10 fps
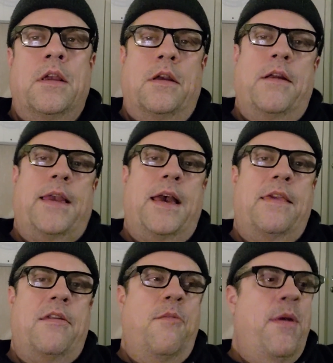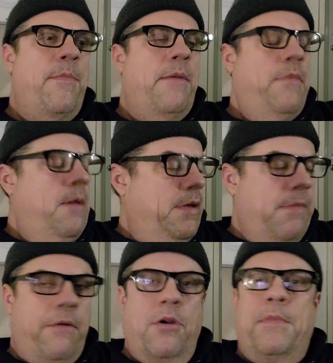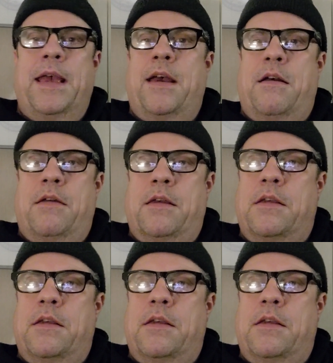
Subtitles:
All right guys, so I'm up in my room now.